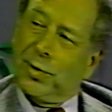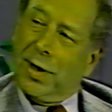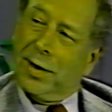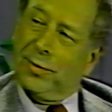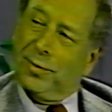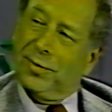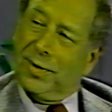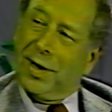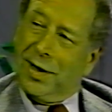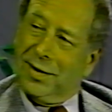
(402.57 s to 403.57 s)
have
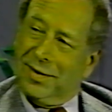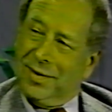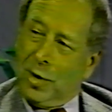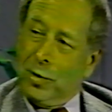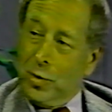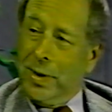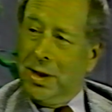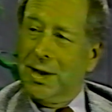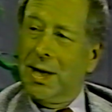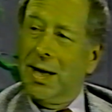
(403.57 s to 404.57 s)
had. Oh, you mean
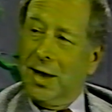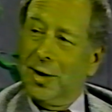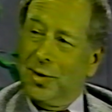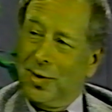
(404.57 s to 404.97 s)
in Dallas?